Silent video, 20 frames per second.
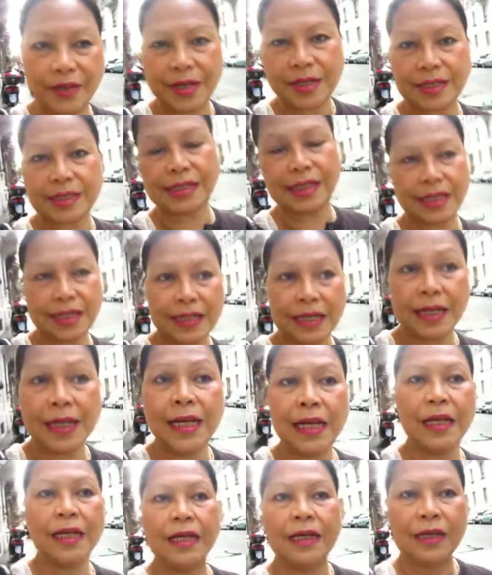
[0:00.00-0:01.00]
years in the
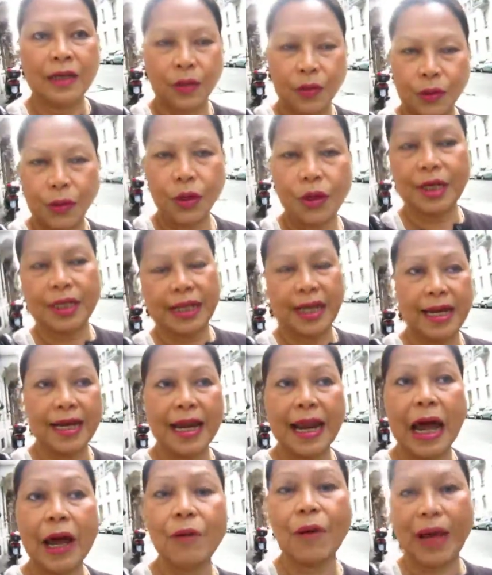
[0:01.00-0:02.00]
court, and
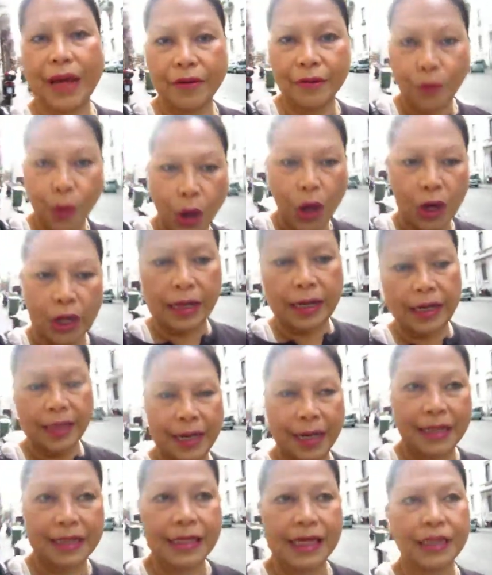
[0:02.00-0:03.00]
now I
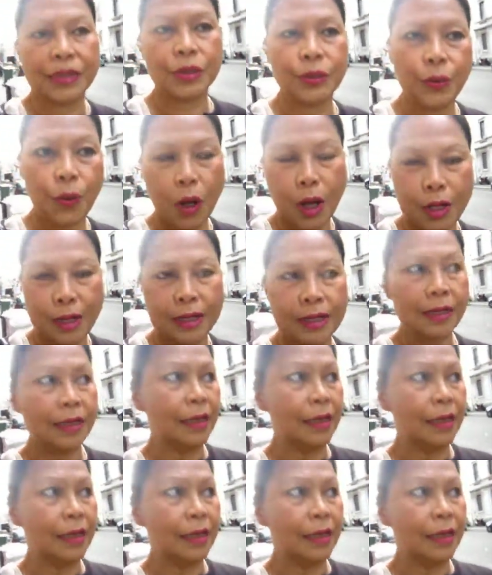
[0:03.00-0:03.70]
just won.